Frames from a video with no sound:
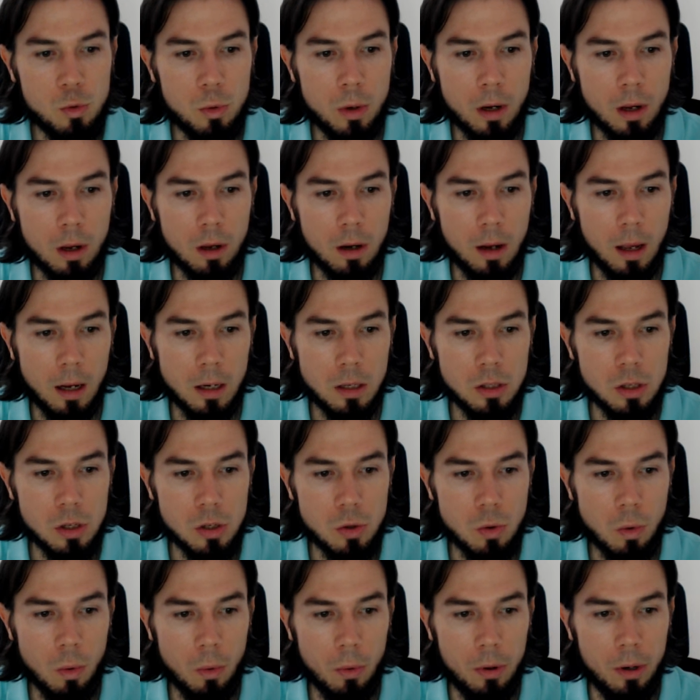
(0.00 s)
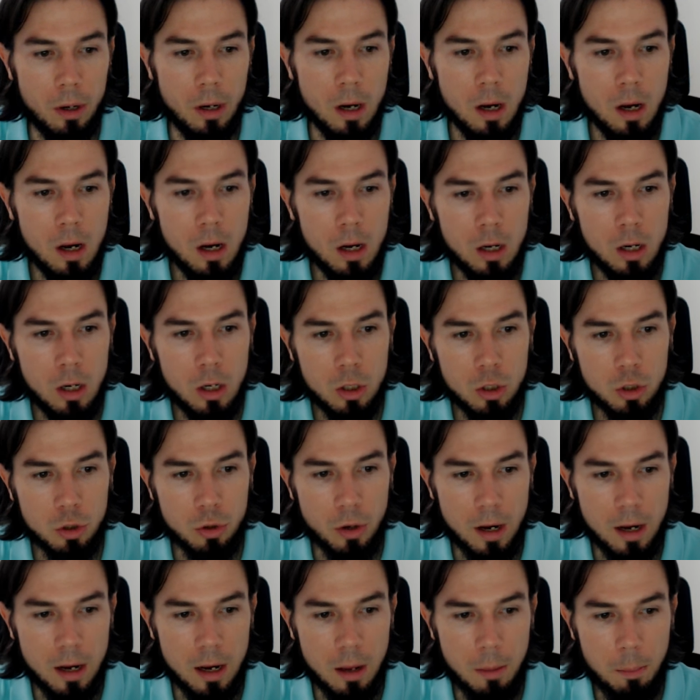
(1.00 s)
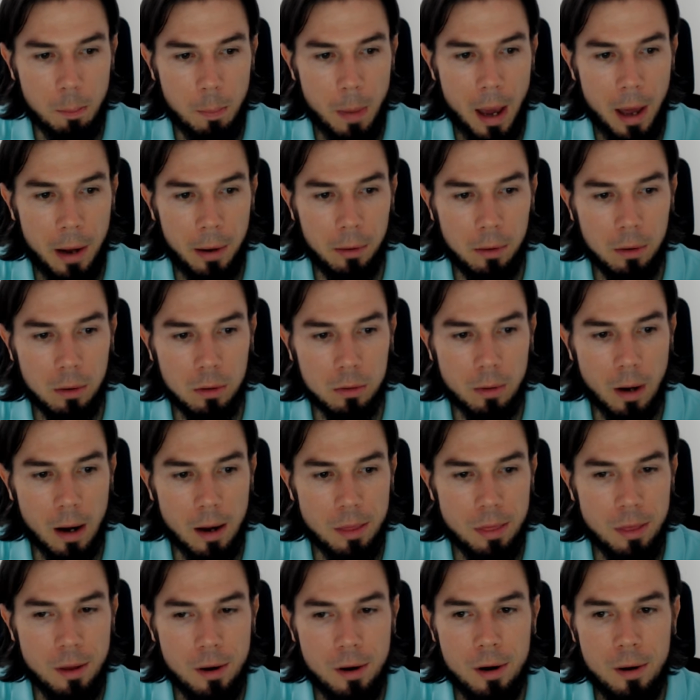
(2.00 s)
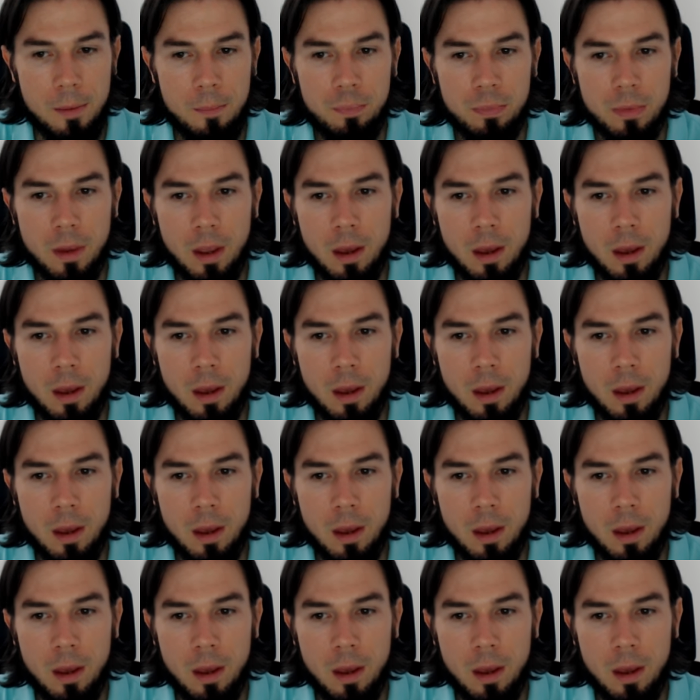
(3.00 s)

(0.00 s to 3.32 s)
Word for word: We're connected to our trading panel right there.